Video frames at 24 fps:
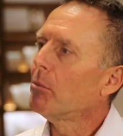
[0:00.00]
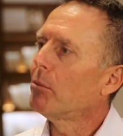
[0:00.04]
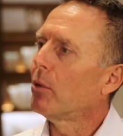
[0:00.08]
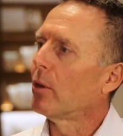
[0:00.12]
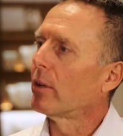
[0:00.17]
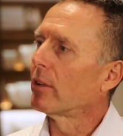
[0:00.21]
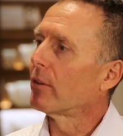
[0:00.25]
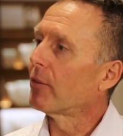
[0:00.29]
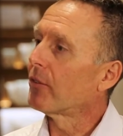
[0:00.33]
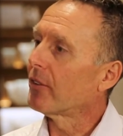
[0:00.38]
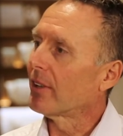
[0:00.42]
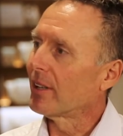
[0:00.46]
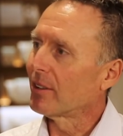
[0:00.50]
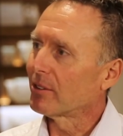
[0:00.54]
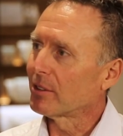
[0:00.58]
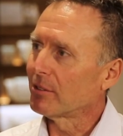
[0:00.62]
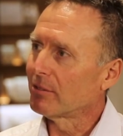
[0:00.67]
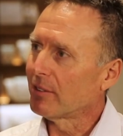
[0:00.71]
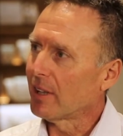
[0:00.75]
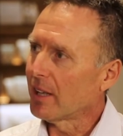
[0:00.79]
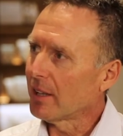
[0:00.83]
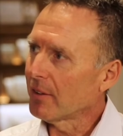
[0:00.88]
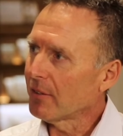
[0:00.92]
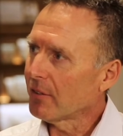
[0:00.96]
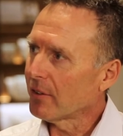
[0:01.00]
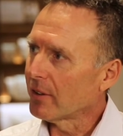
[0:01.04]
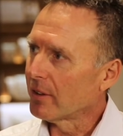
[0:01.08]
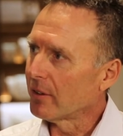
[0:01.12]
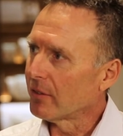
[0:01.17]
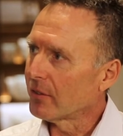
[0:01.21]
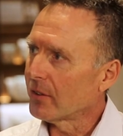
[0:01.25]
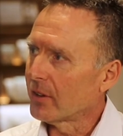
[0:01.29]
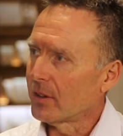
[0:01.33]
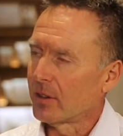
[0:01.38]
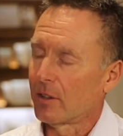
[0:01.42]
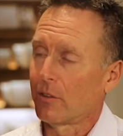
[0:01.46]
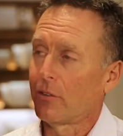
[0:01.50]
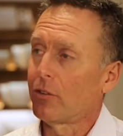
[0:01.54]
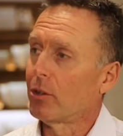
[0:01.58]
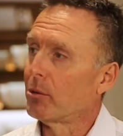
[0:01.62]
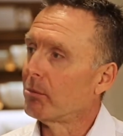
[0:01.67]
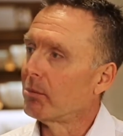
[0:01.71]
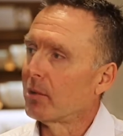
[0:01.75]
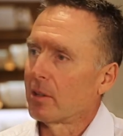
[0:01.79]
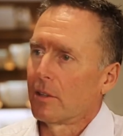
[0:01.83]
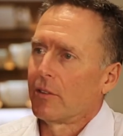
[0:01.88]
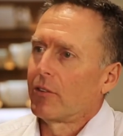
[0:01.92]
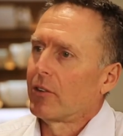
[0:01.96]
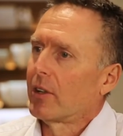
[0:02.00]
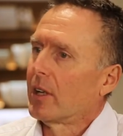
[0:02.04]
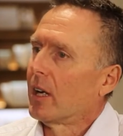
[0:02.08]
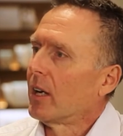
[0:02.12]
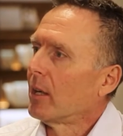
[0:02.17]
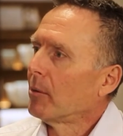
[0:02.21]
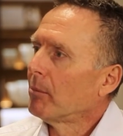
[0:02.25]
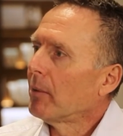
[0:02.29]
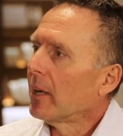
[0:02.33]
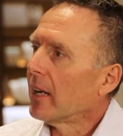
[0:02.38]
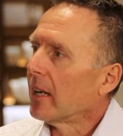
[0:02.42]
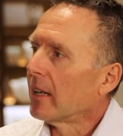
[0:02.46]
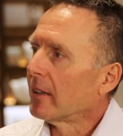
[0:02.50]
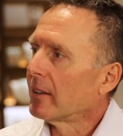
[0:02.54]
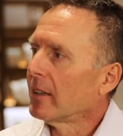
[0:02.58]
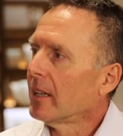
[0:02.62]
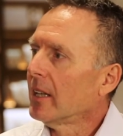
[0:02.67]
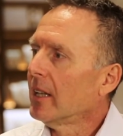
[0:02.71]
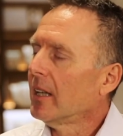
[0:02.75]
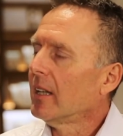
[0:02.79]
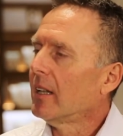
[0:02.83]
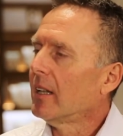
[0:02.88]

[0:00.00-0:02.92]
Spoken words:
point-of-sale devices, as simple as an iPad,